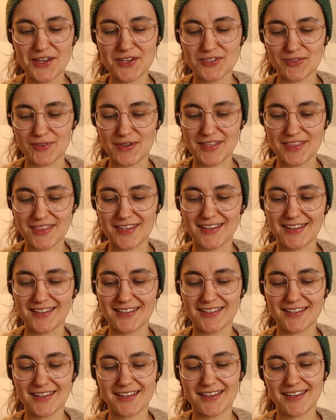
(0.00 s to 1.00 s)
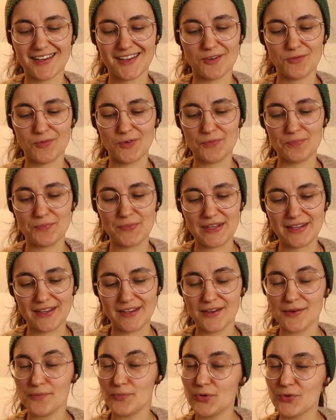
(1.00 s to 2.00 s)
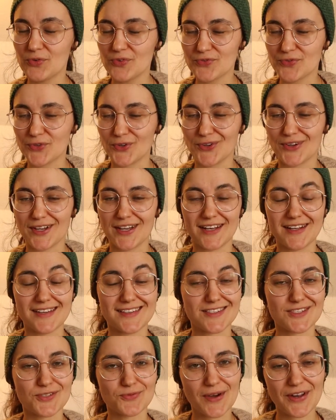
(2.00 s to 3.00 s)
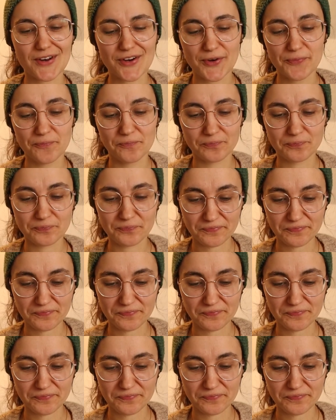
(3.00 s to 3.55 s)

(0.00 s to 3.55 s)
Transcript: So I think it will be beautiful in a sweater.